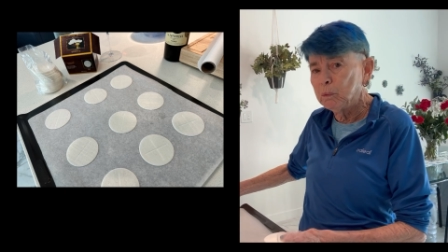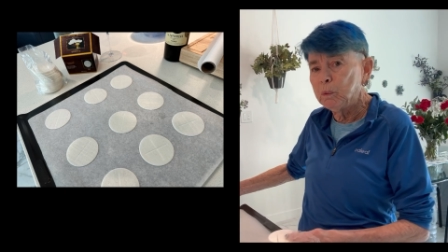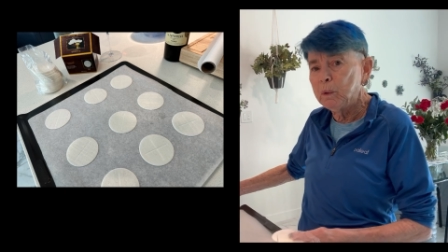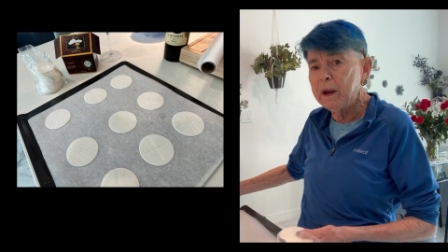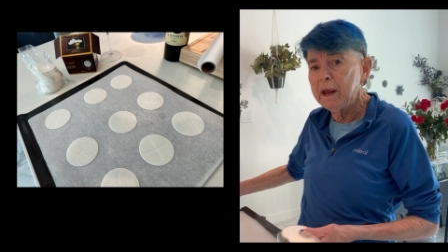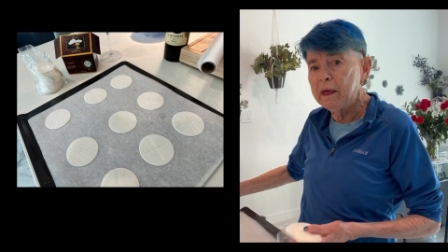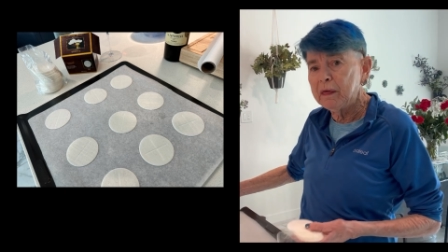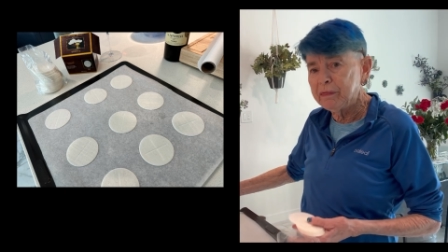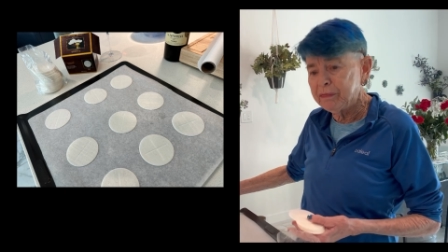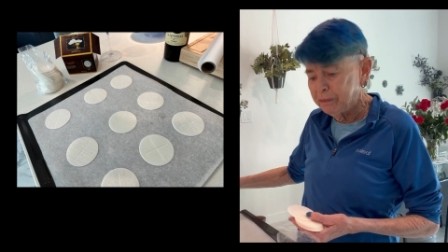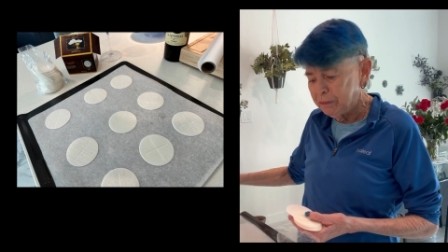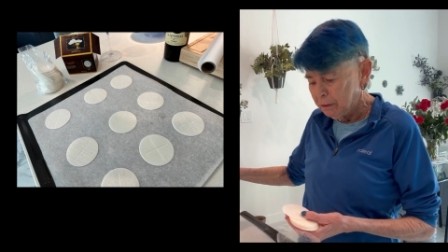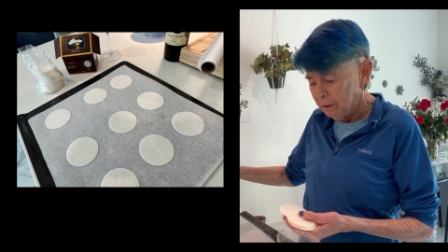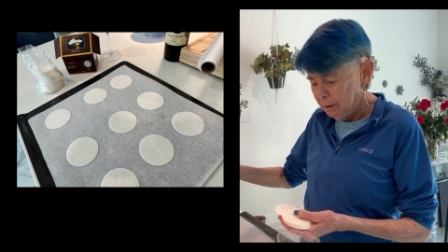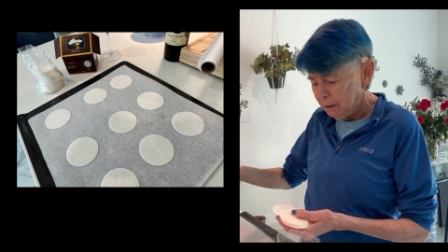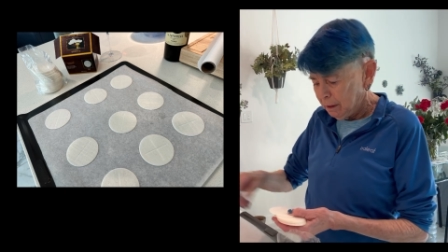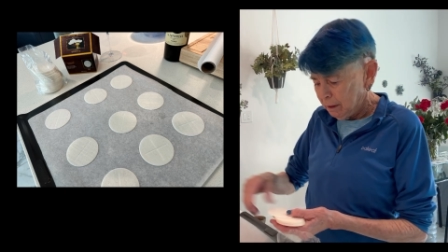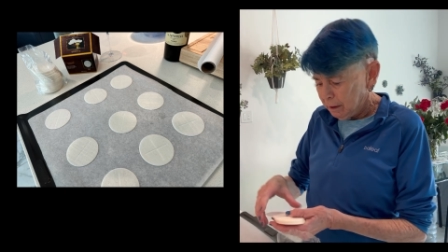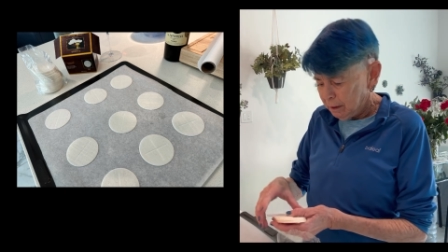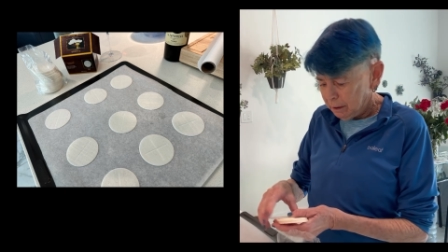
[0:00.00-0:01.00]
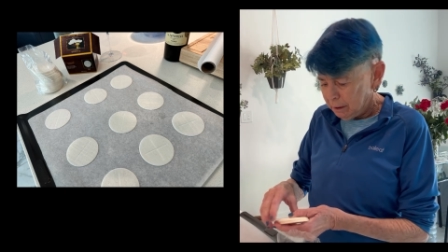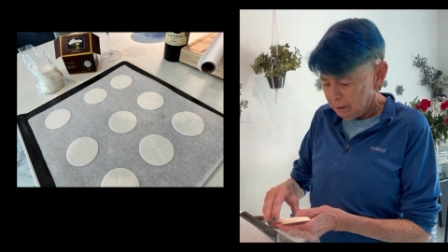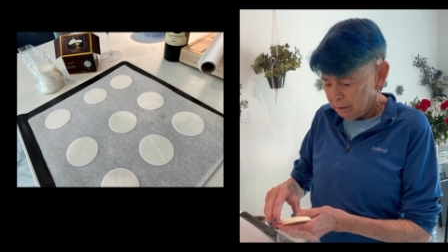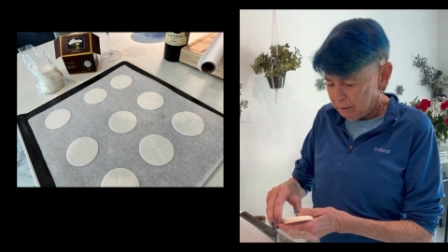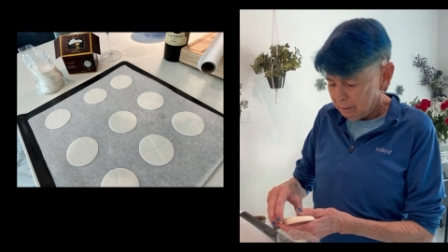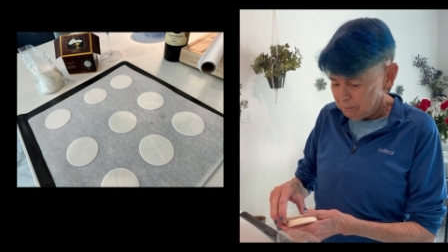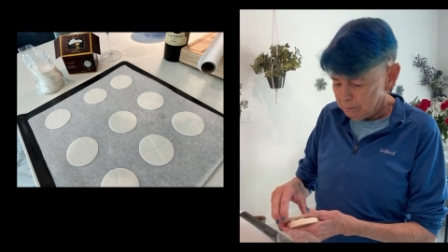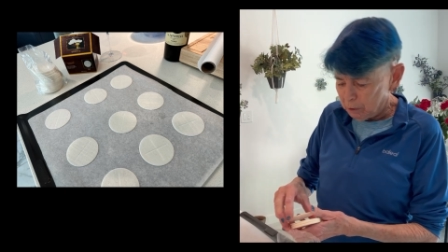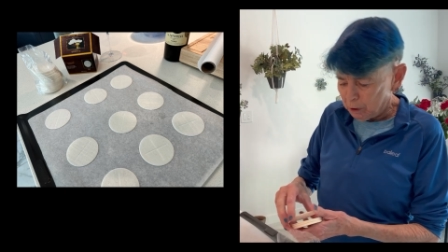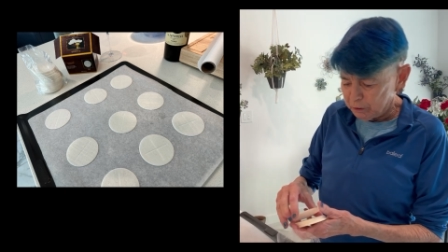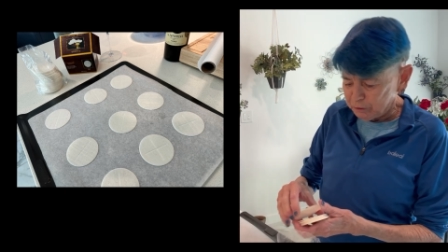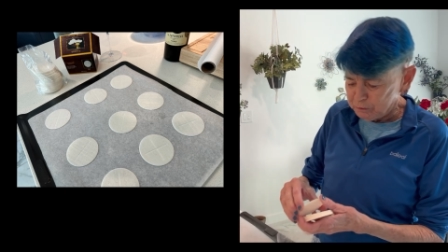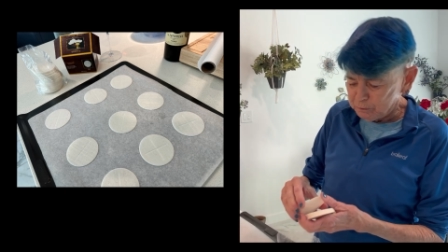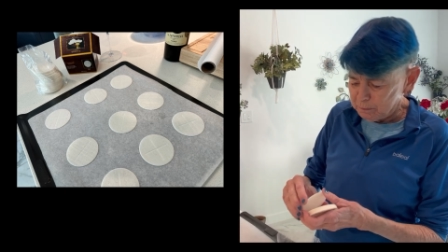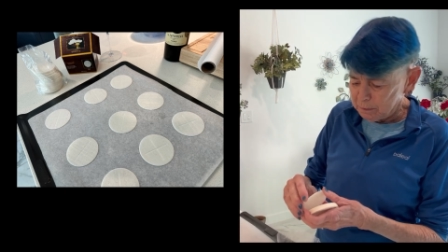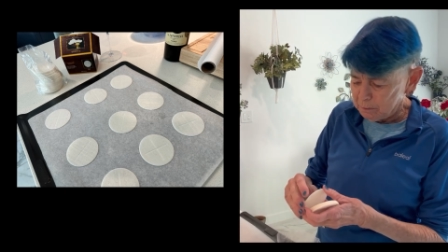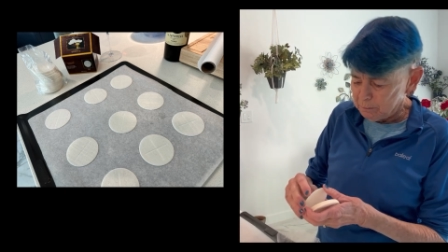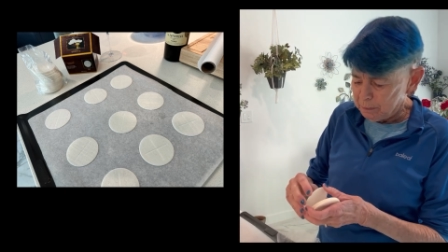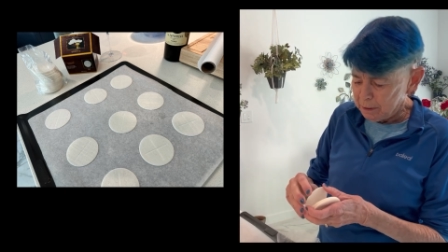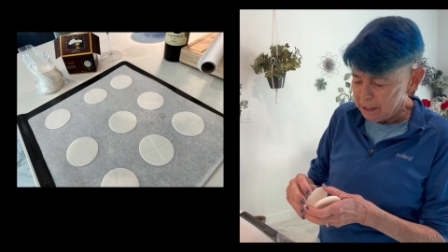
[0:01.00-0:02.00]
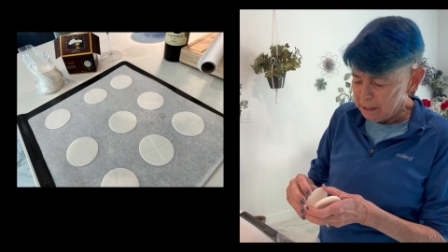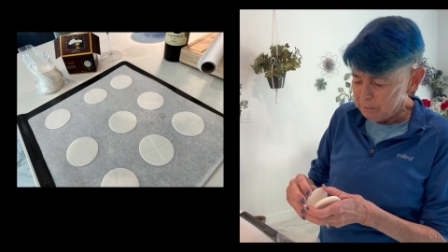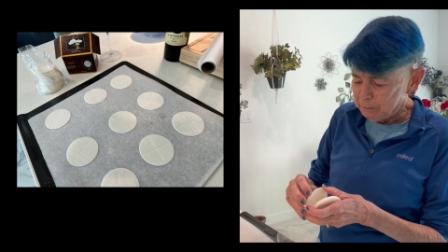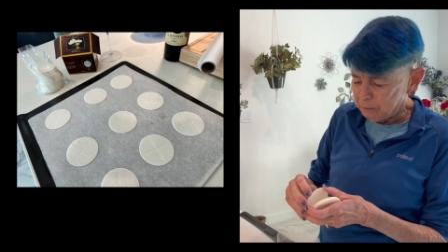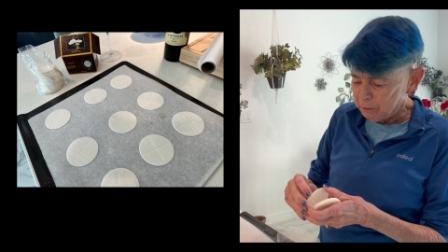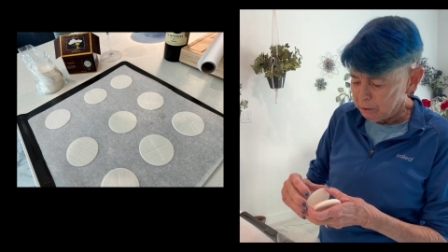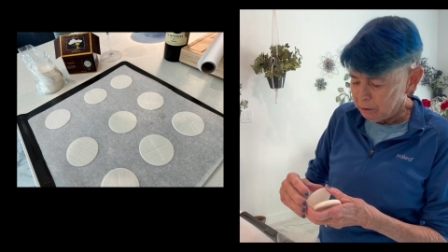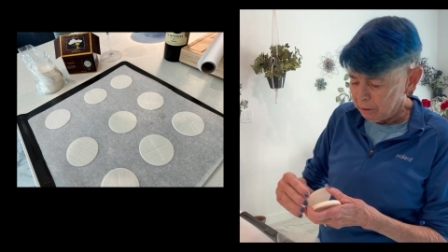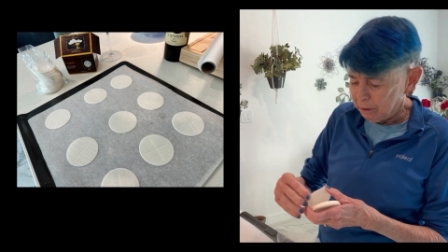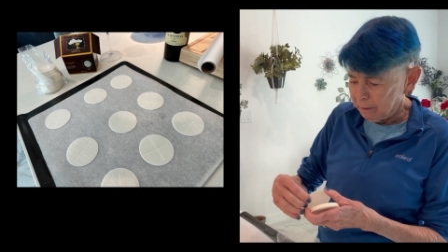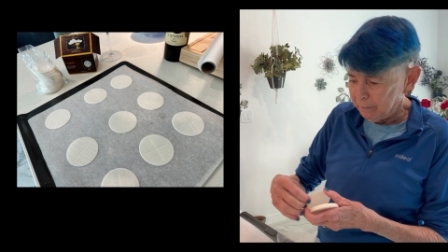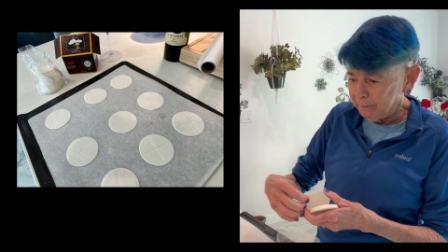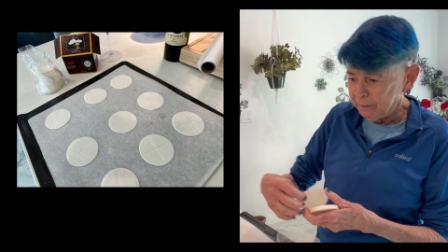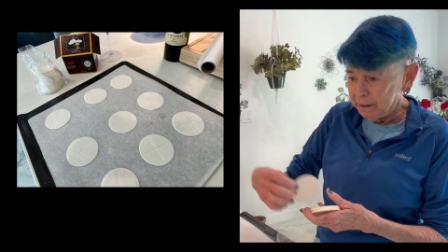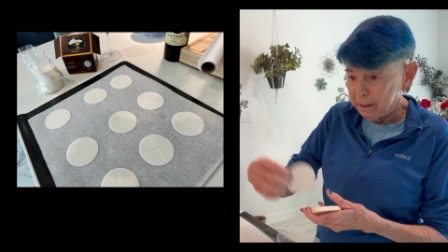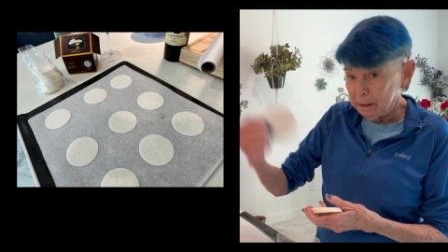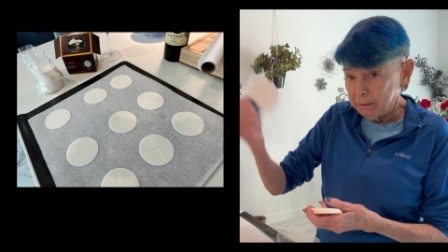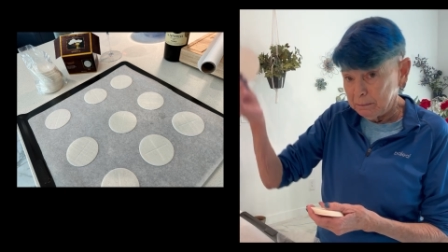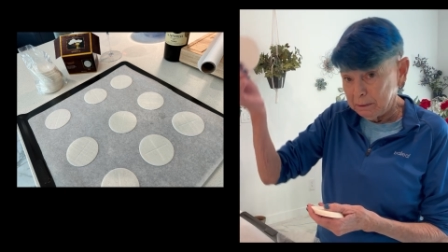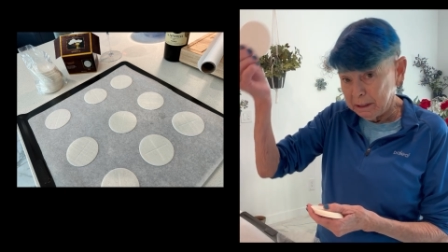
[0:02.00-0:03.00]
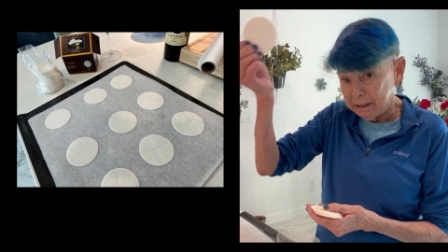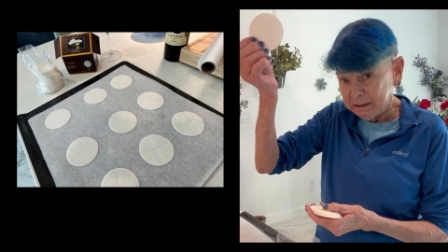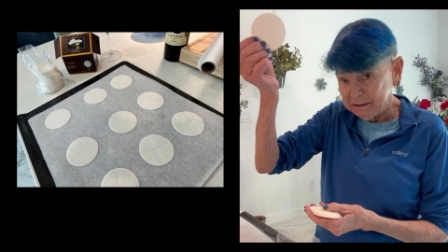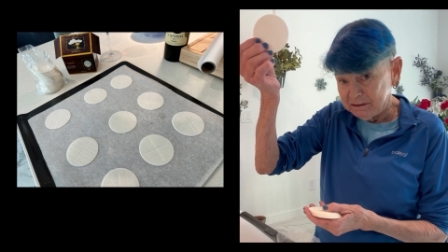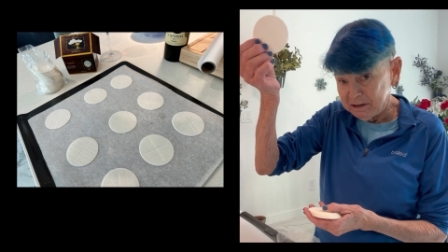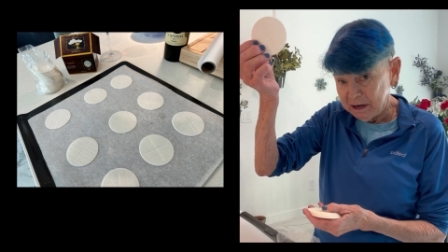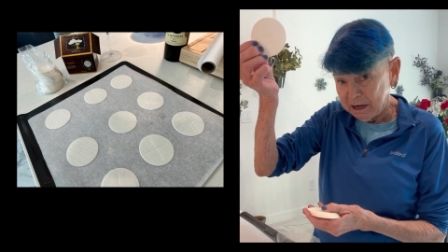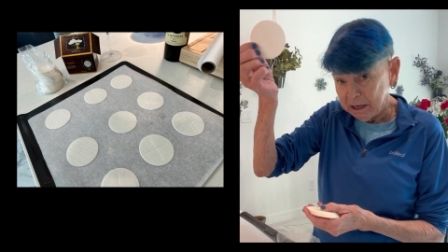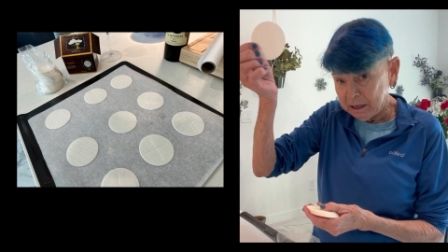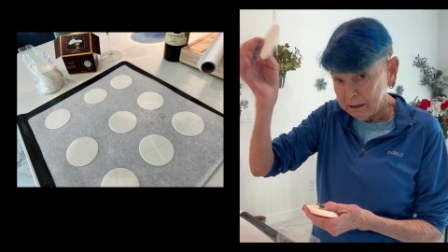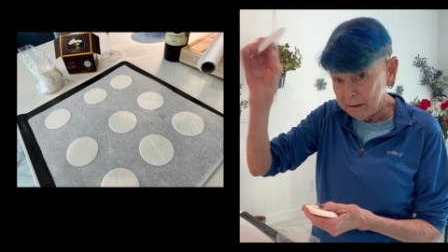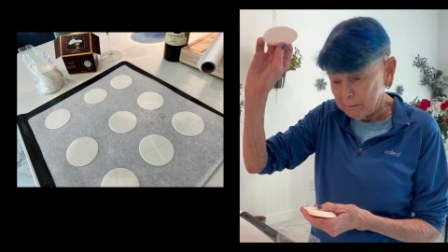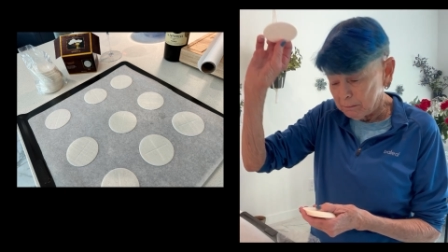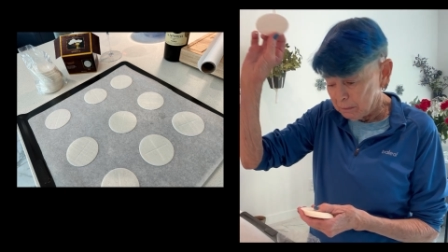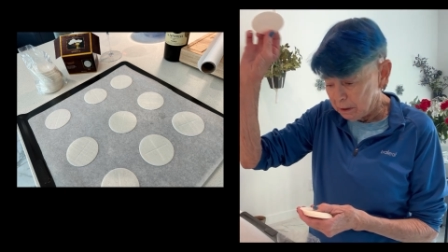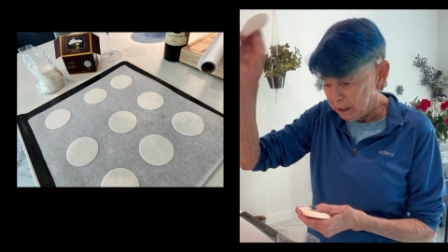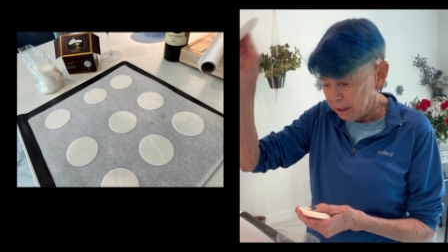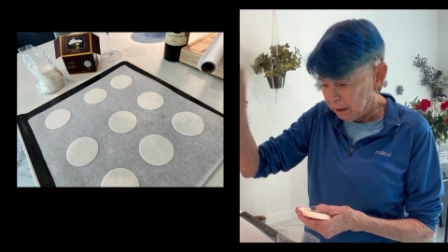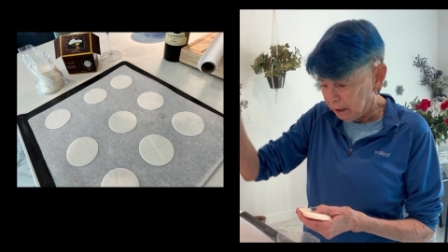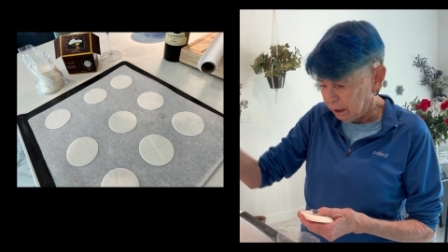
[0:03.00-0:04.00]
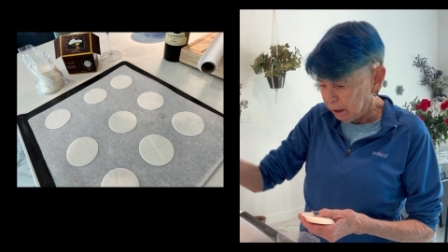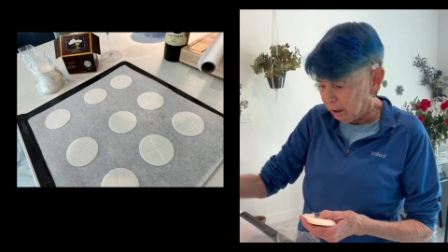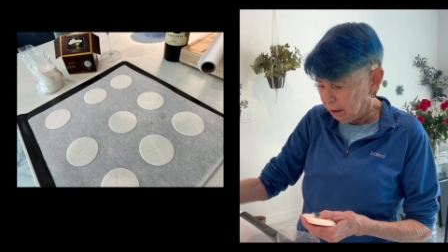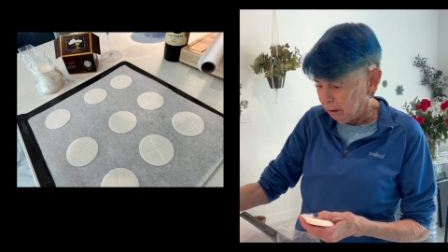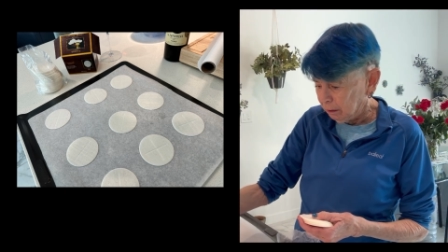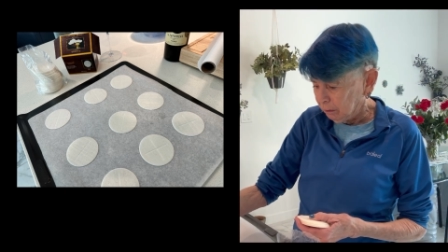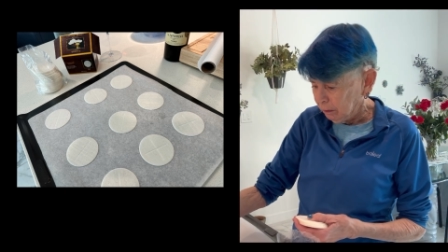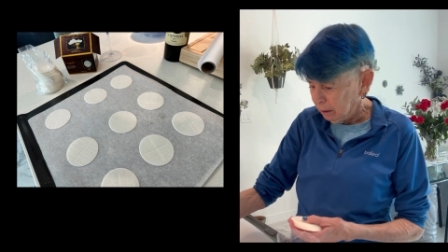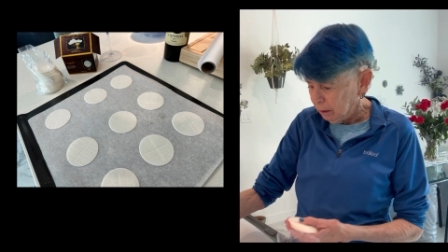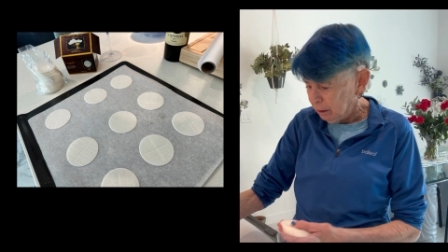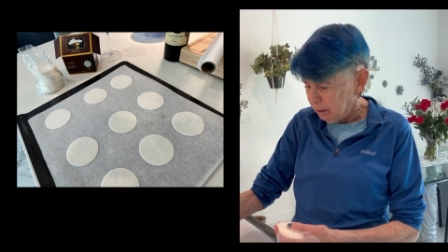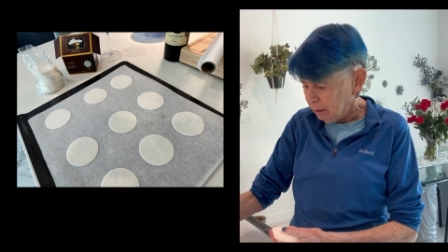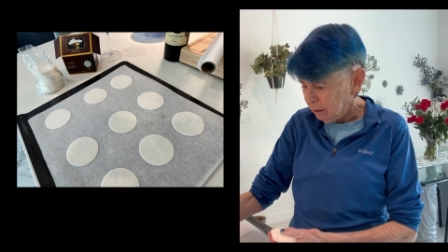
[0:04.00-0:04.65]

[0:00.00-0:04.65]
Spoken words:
with parchment paper, and then I'm going to take my little